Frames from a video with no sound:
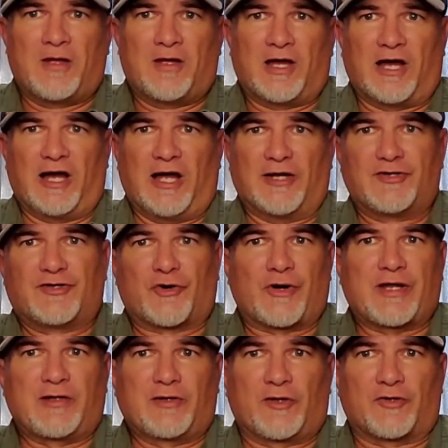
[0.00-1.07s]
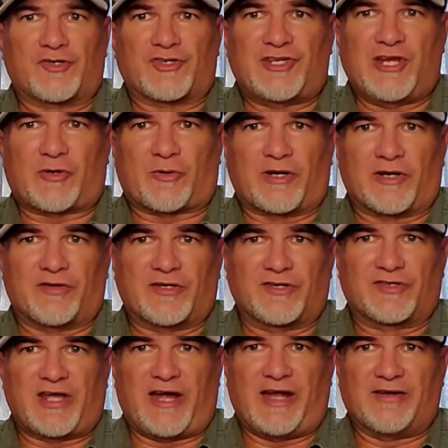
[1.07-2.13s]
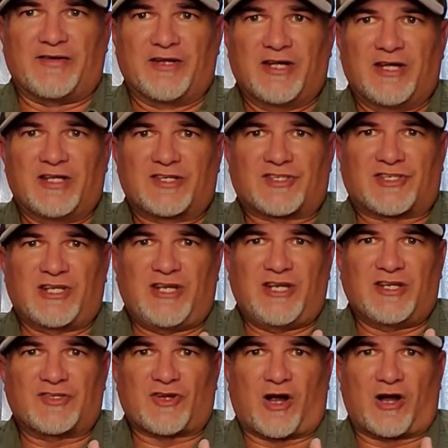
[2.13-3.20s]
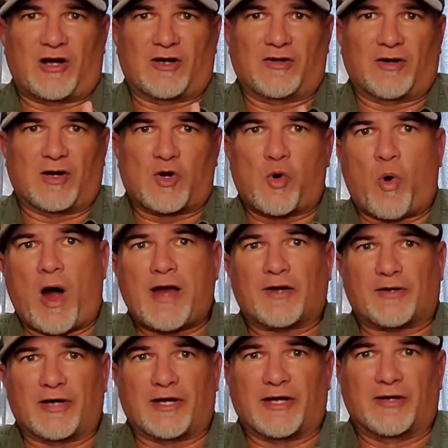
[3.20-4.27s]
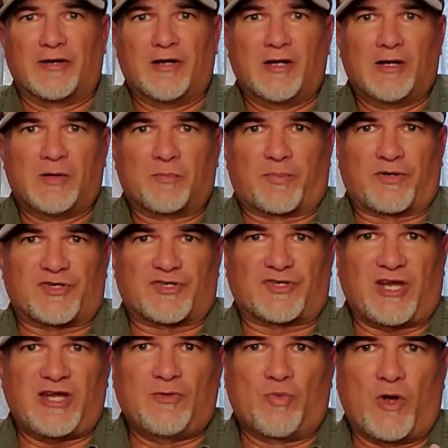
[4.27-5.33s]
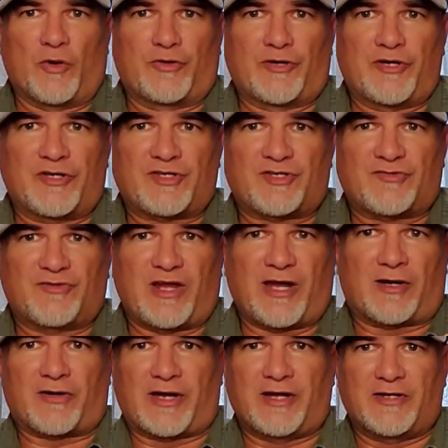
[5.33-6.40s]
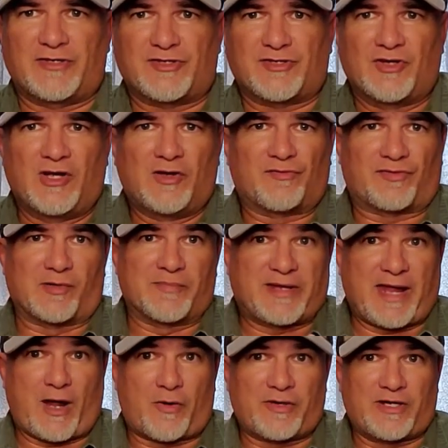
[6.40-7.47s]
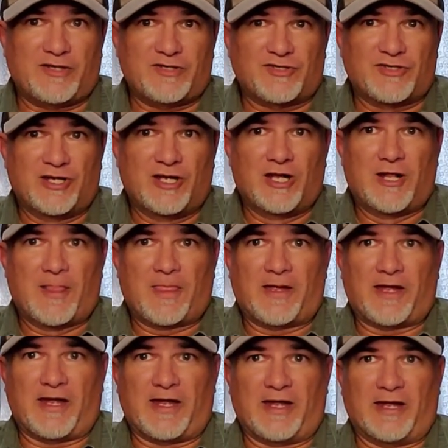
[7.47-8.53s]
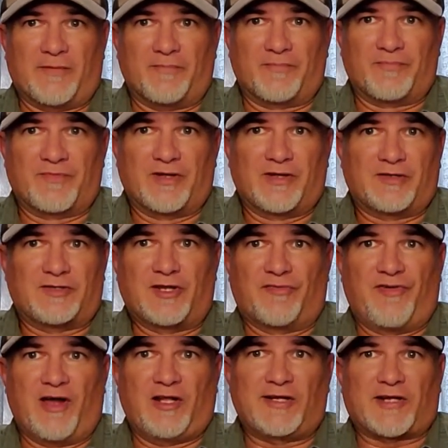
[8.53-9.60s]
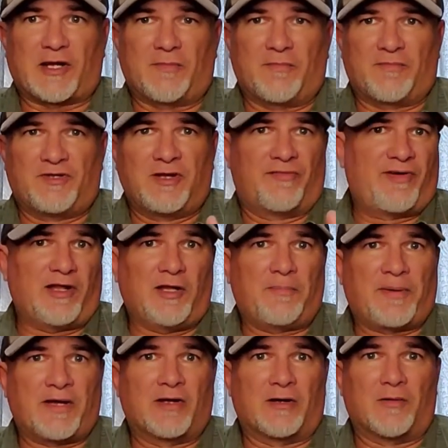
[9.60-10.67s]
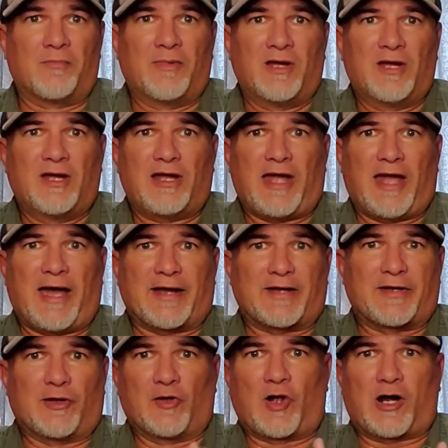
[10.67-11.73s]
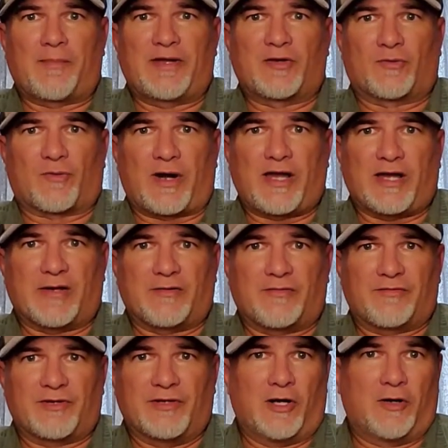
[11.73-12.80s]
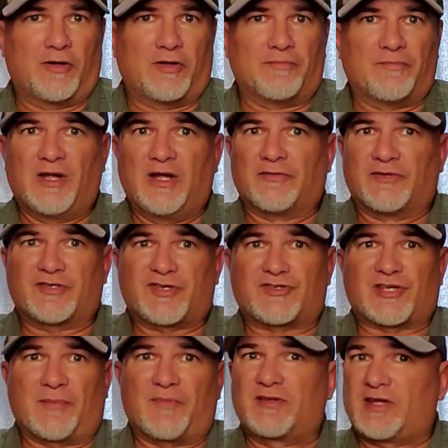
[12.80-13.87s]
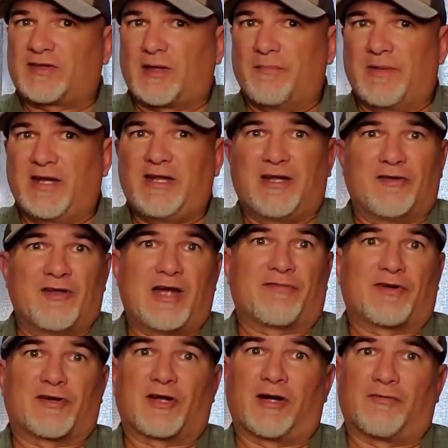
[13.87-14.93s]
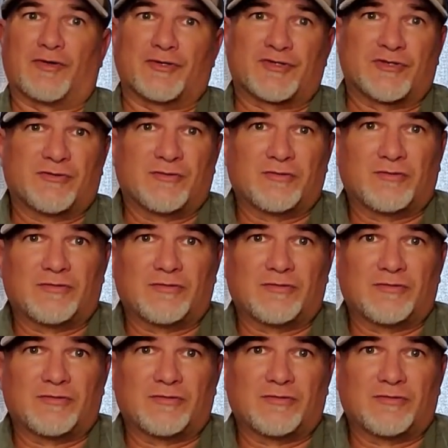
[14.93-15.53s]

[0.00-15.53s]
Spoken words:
a dirty little secret is that cities are acquiring pristine wilderness areas from counties and developing them at an alarming rate, and this is something that the media never covers.